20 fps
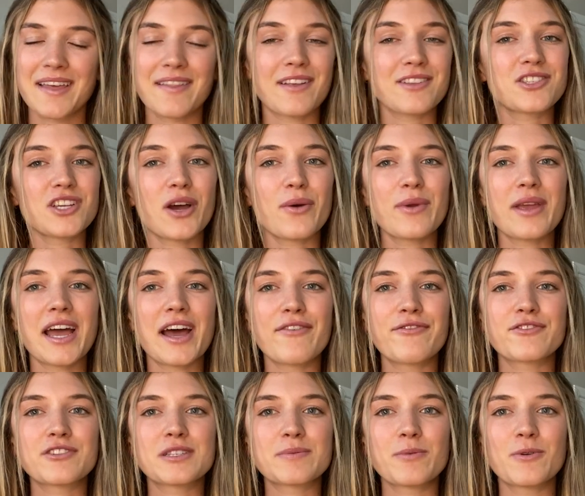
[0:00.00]
That's all we
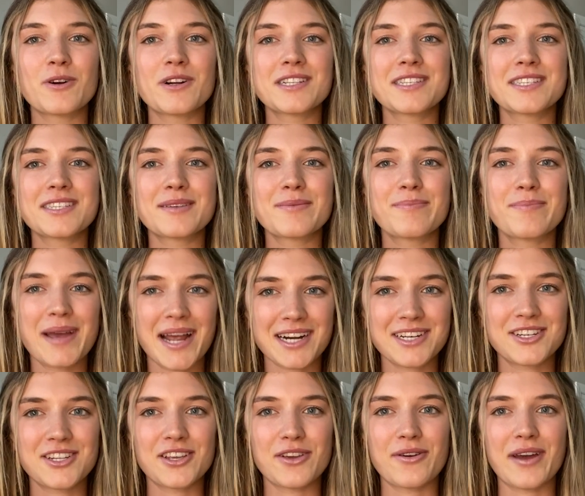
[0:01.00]
have for sports.
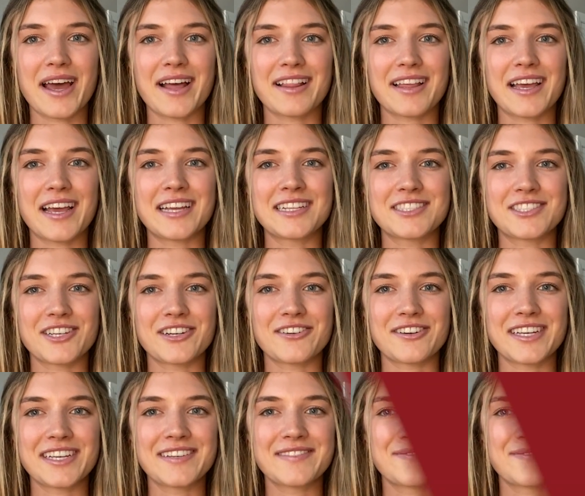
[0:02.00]
Back to you, Ella and Zoe.